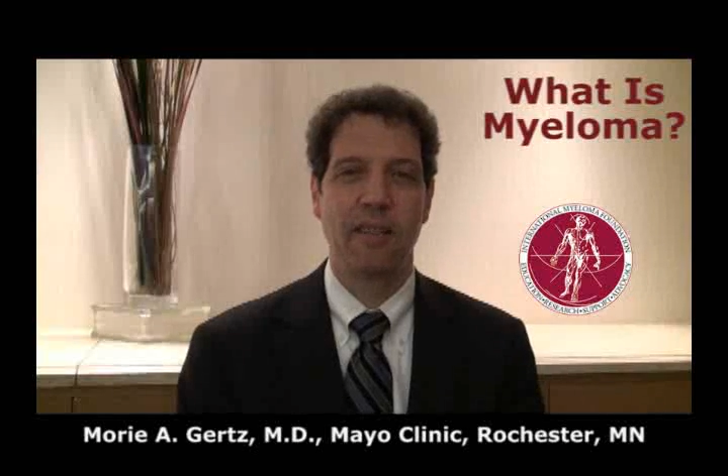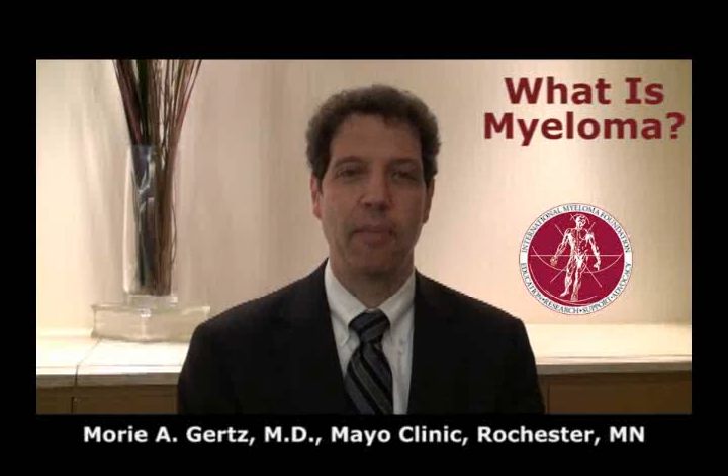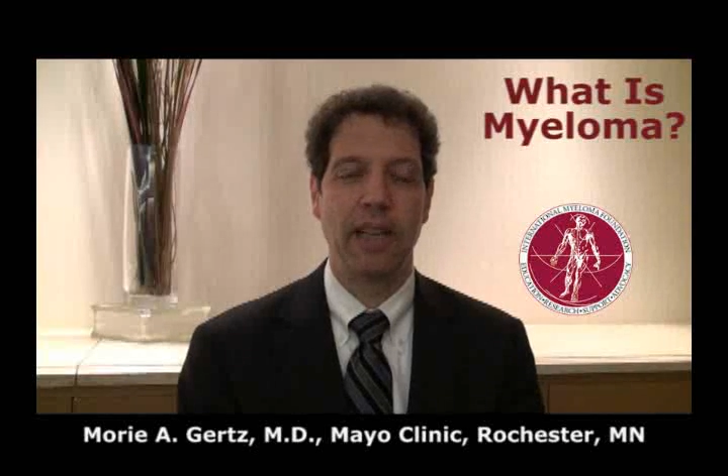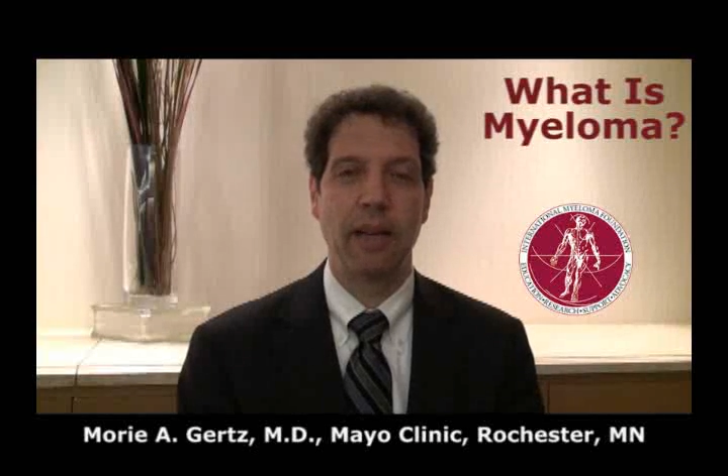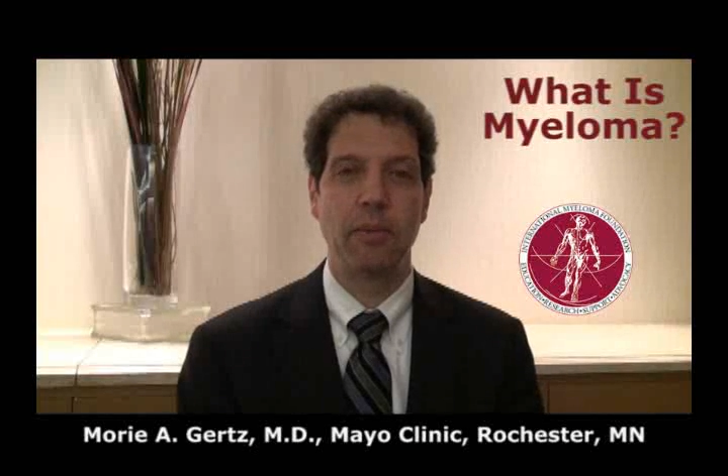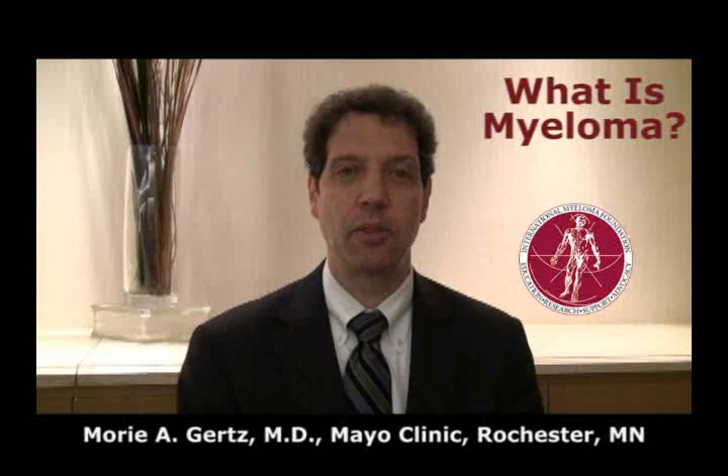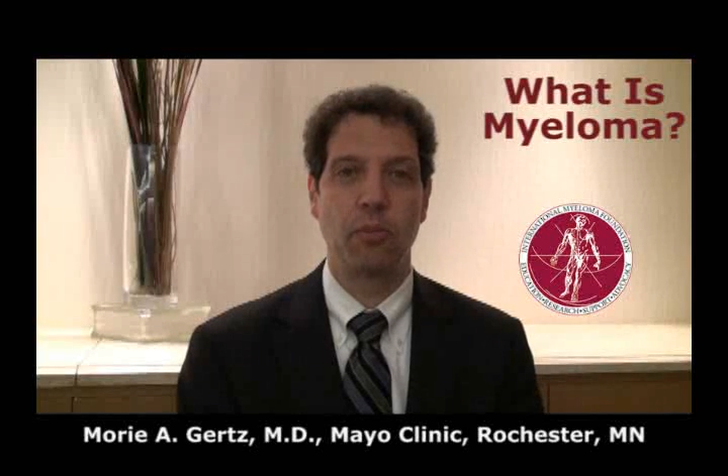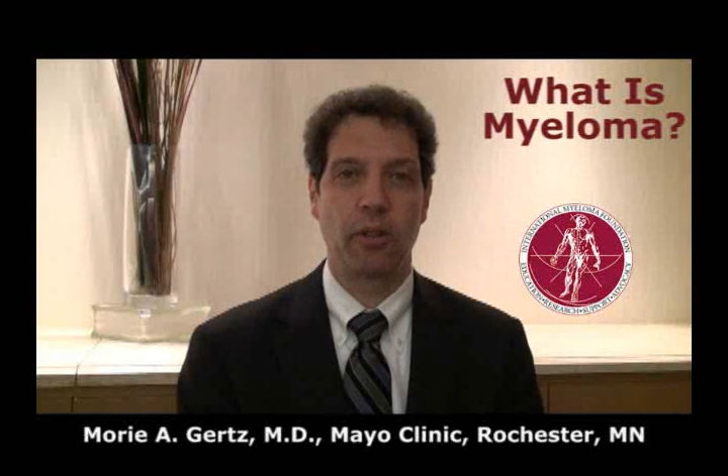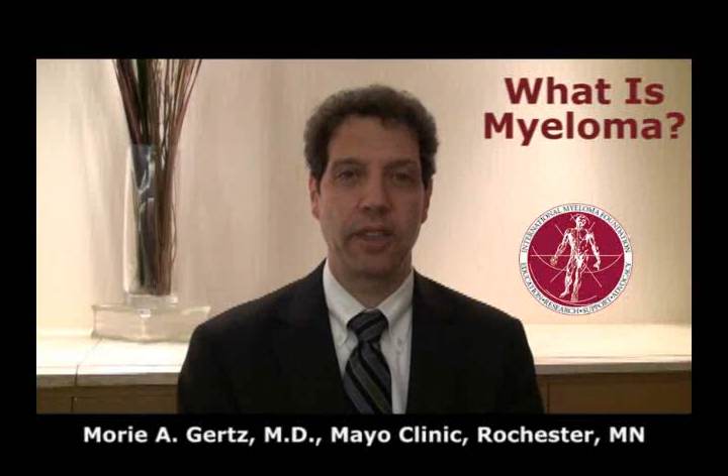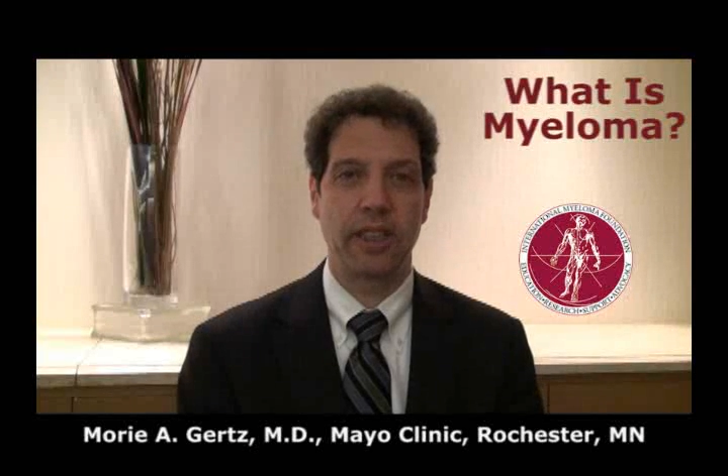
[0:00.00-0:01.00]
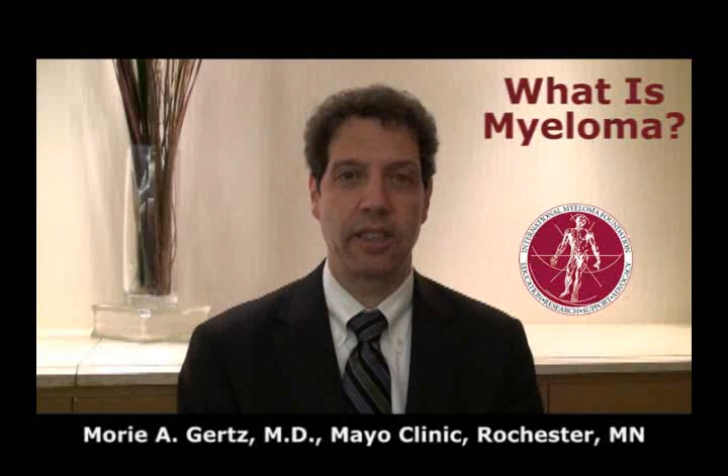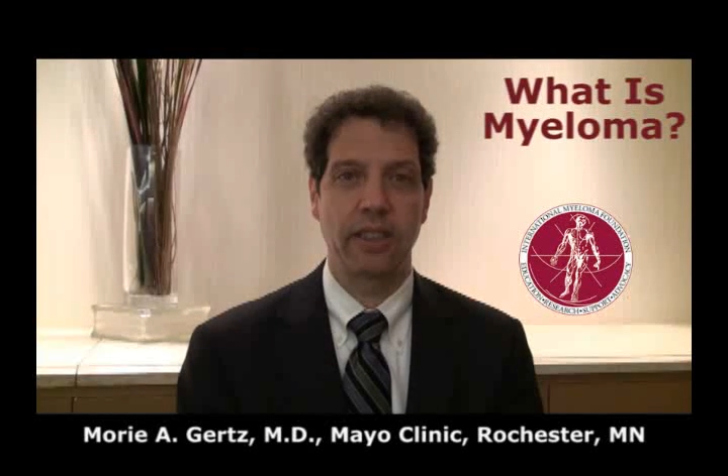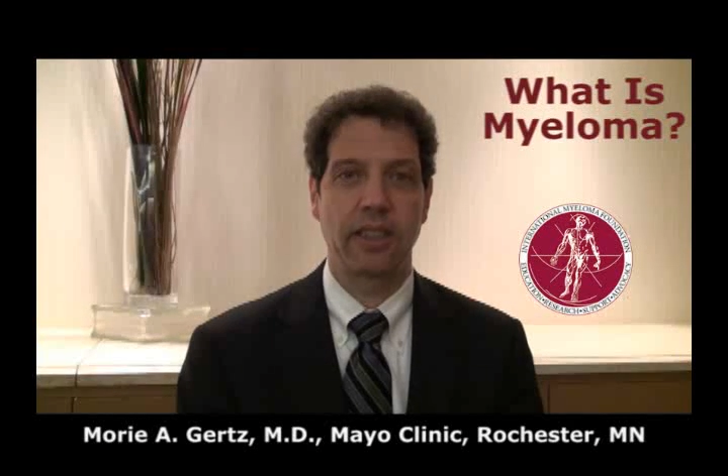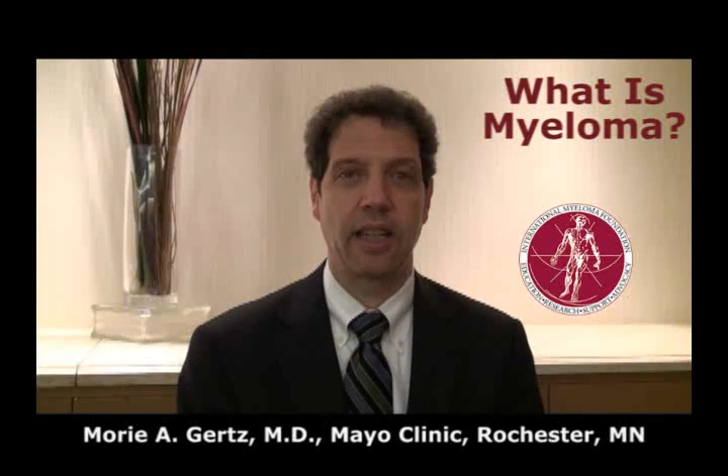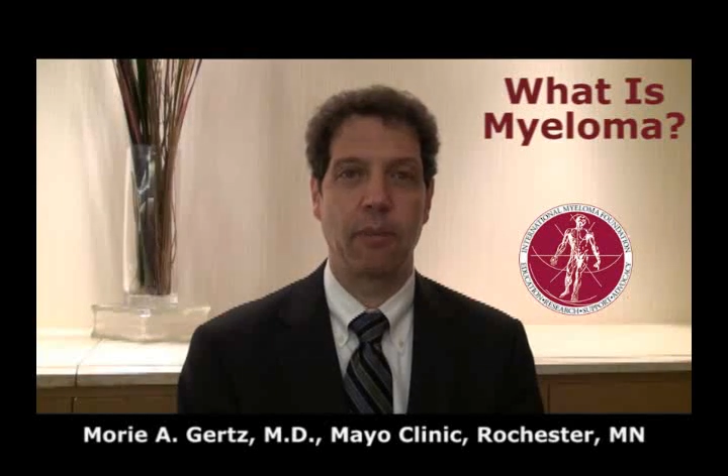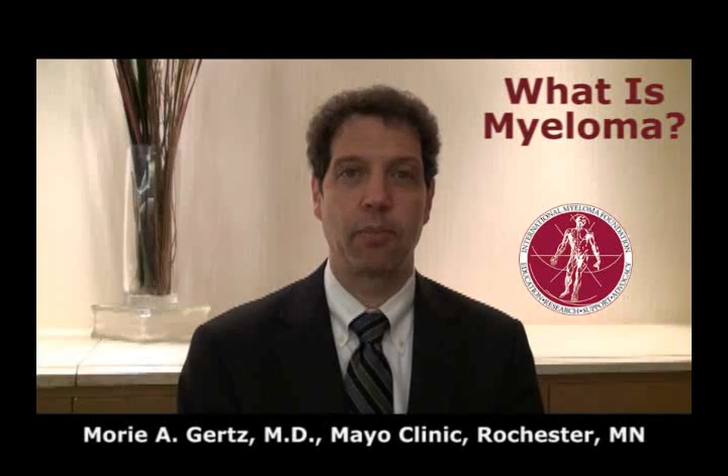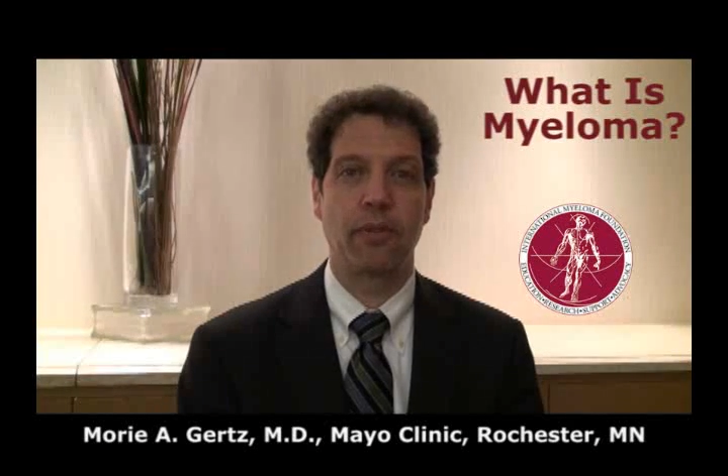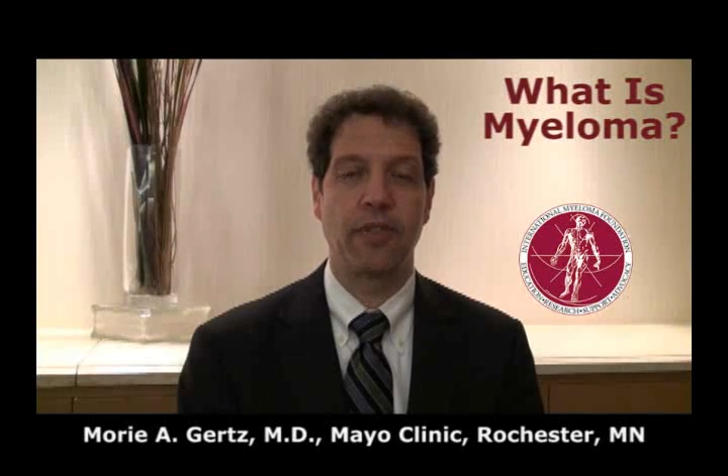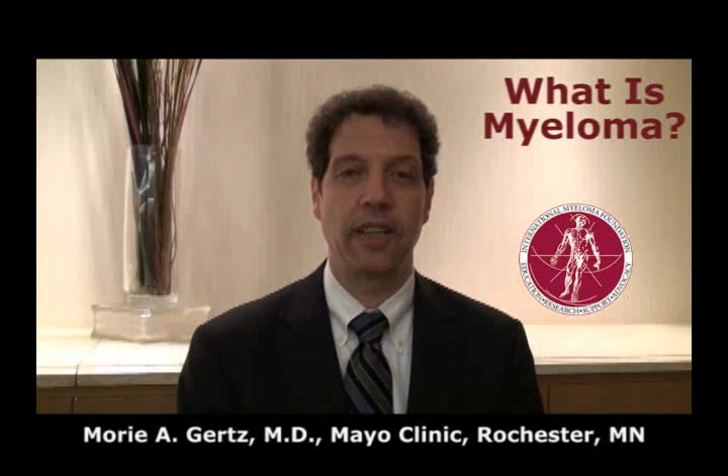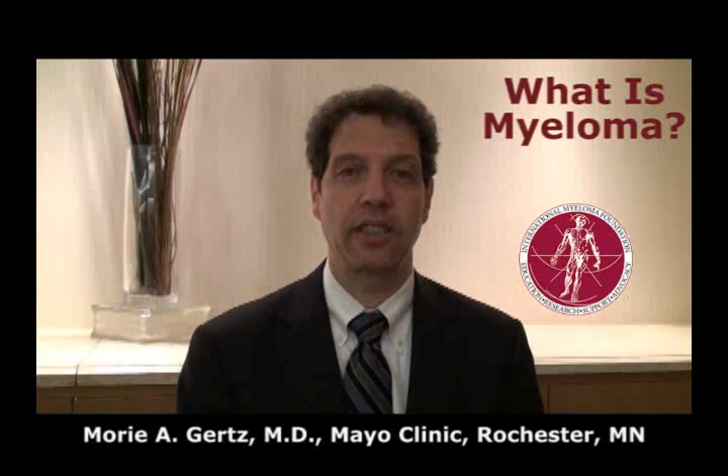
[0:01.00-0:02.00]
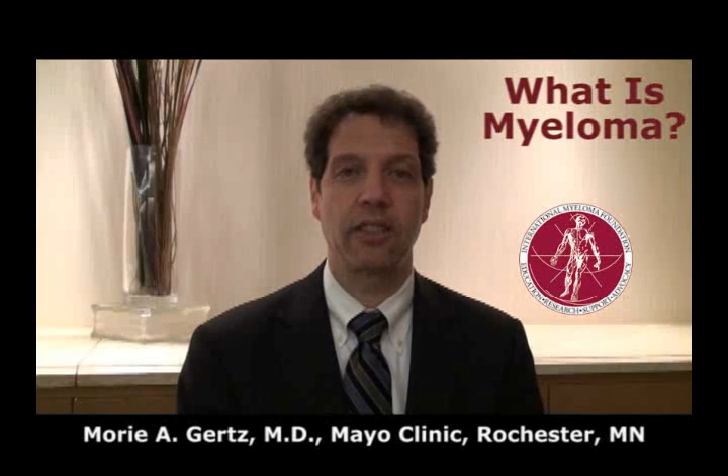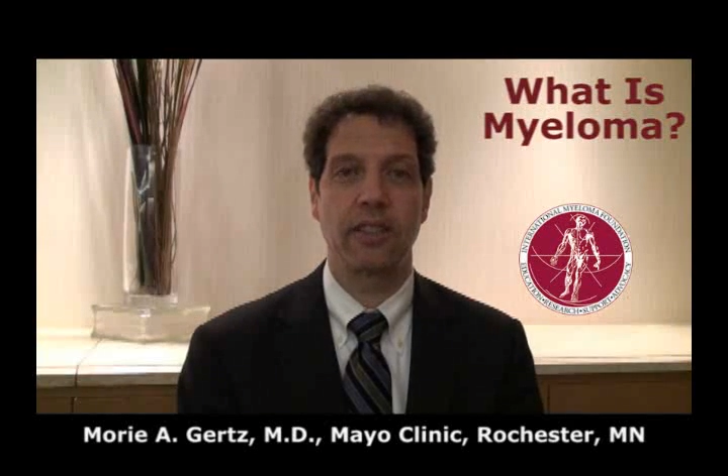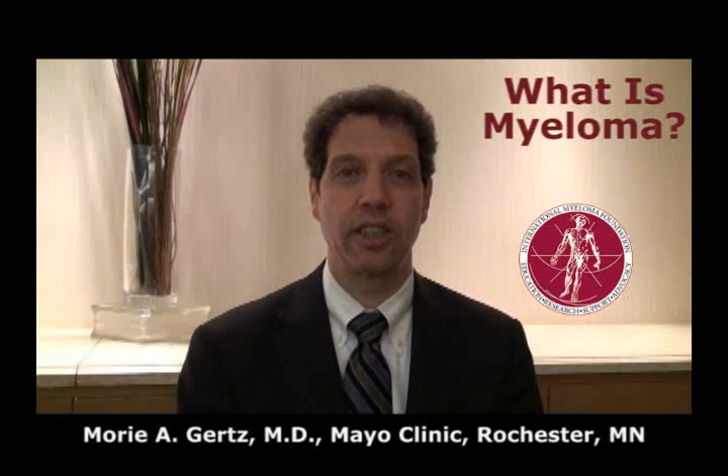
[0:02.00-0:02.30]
my name is Morie Gertz. I'm professor